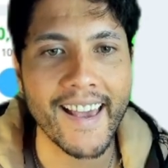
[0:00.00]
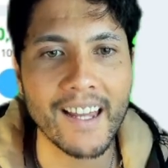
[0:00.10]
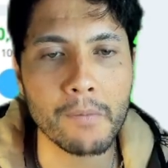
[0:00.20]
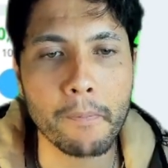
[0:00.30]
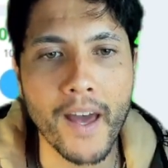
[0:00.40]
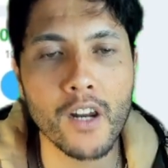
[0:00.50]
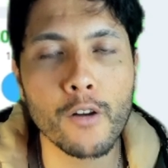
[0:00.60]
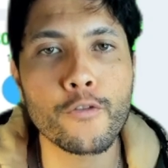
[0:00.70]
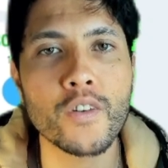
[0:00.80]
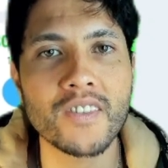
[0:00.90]
it'd be better
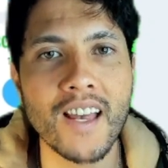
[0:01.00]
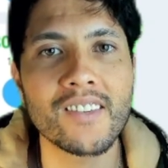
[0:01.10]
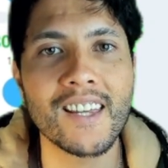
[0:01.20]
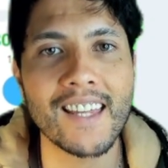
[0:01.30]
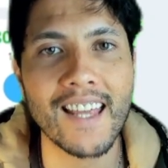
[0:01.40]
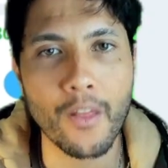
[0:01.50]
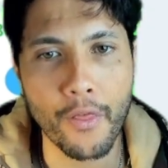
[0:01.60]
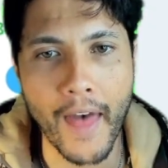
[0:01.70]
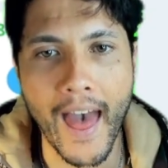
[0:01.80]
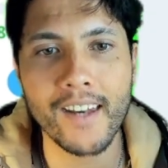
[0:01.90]
if you sent it in
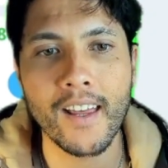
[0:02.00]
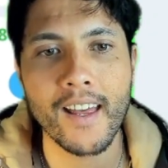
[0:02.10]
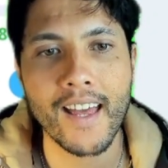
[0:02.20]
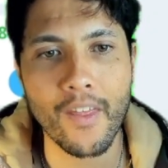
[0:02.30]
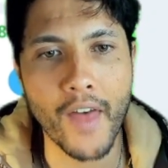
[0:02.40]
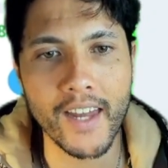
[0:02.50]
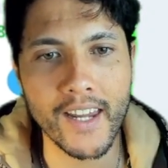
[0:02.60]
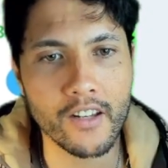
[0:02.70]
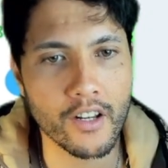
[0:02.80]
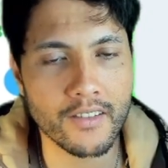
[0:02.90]
that than
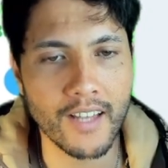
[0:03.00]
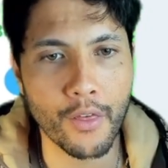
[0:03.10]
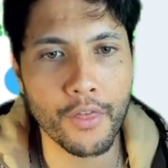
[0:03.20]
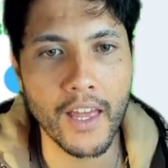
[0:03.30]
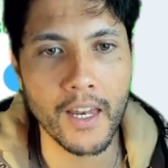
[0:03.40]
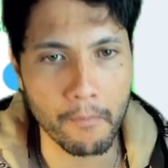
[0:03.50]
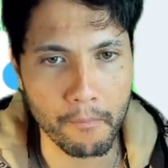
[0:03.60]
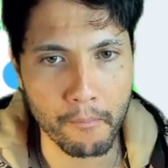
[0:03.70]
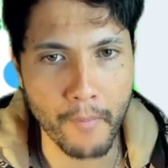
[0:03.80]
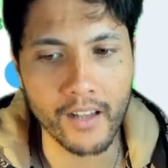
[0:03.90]
in just a thin
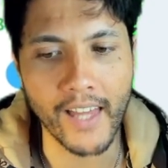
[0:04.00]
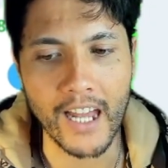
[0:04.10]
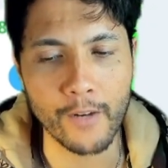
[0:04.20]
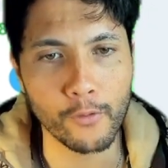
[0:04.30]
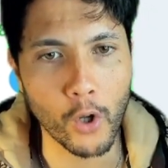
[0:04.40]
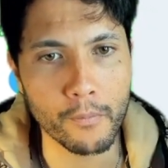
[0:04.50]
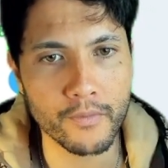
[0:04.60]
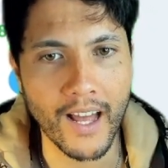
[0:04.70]
mail envelope.